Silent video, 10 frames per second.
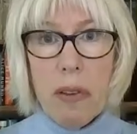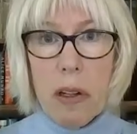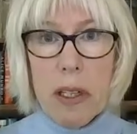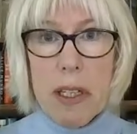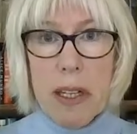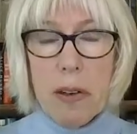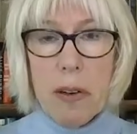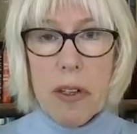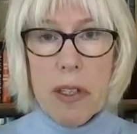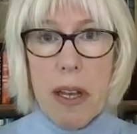of
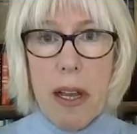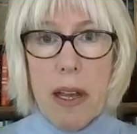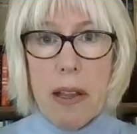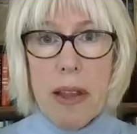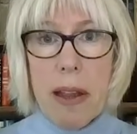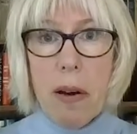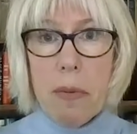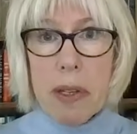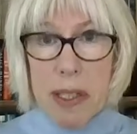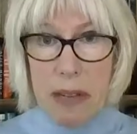volunteers. They
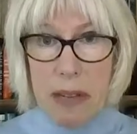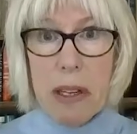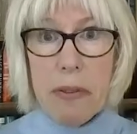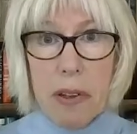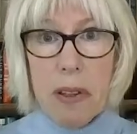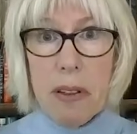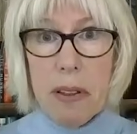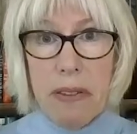are receiving for the